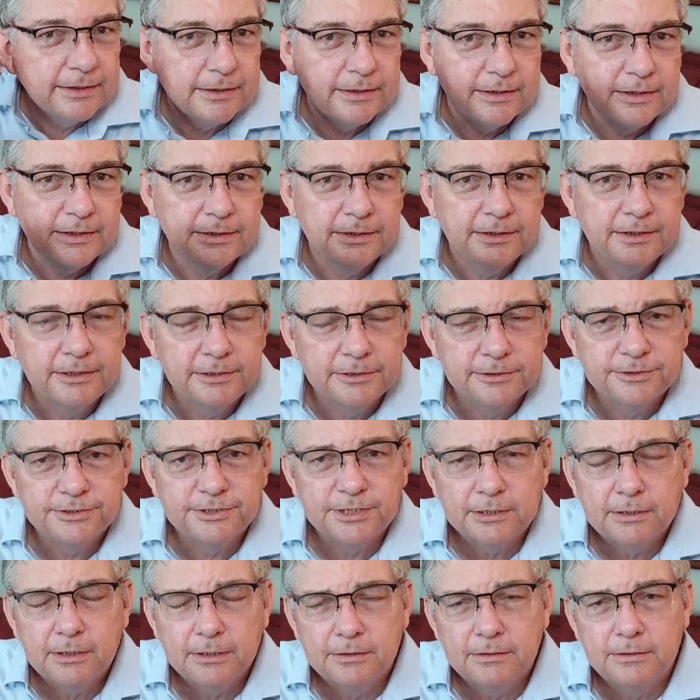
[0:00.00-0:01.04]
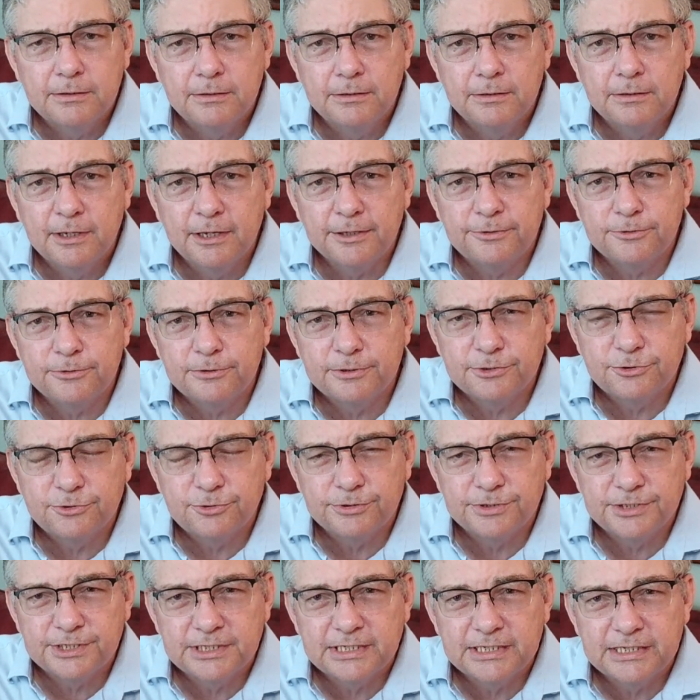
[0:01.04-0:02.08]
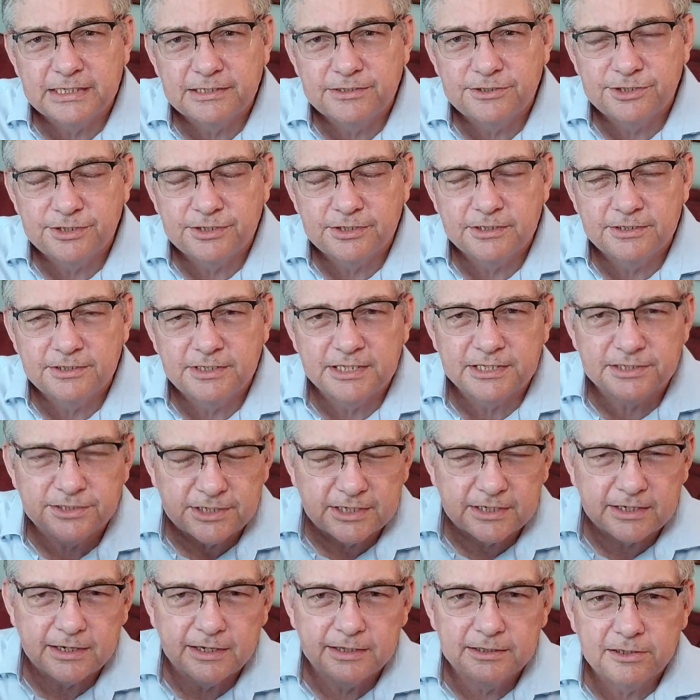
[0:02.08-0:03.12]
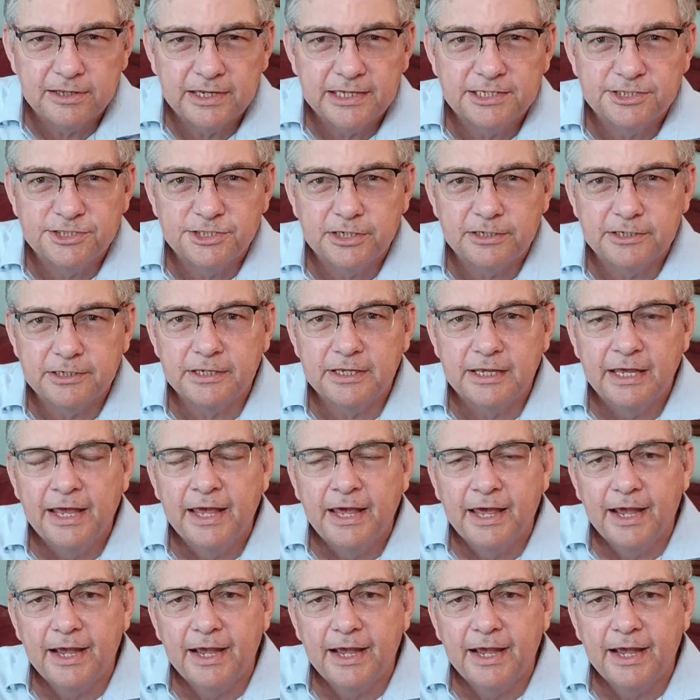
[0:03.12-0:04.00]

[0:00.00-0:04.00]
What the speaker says: Here's another interesting statistic I like sharing,